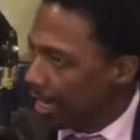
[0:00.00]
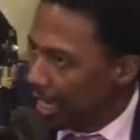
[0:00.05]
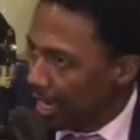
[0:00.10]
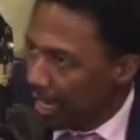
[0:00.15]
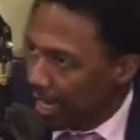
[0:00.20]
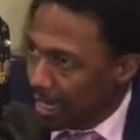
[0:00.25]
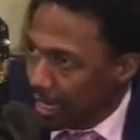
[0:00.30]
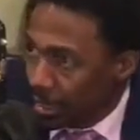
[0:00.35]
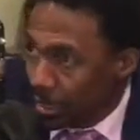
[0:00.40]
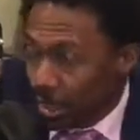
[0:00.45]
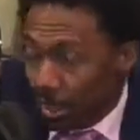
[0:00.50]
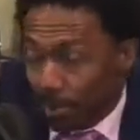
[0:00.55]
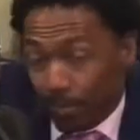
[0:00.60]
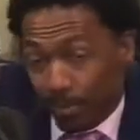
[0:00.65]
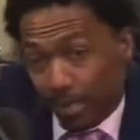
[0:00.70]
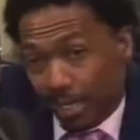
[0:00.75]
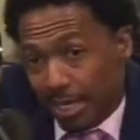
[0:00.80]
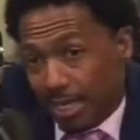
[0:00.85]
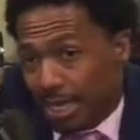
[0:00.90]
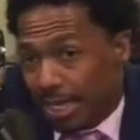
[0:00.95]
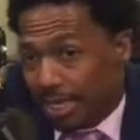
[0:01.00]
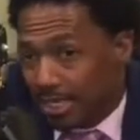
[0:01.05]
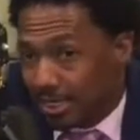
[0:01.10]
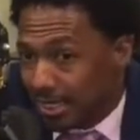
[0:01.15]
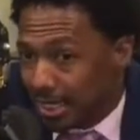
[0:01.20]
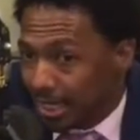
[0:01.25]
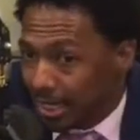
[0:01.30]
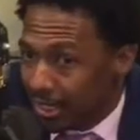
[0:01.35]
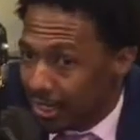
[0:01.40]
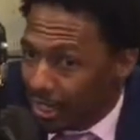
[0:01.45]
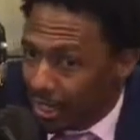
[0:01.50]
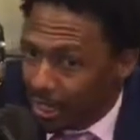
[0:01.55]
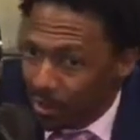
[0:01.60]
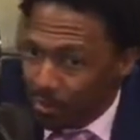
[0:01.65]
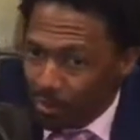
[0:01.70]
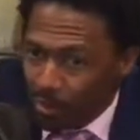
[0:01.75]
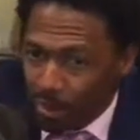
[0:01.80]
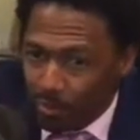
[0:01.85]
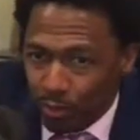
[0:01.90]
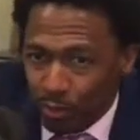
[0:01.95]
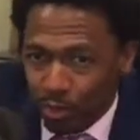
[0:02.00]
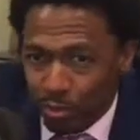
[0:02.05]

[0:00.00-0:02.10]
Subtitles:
And I'm being honest. Like, I'm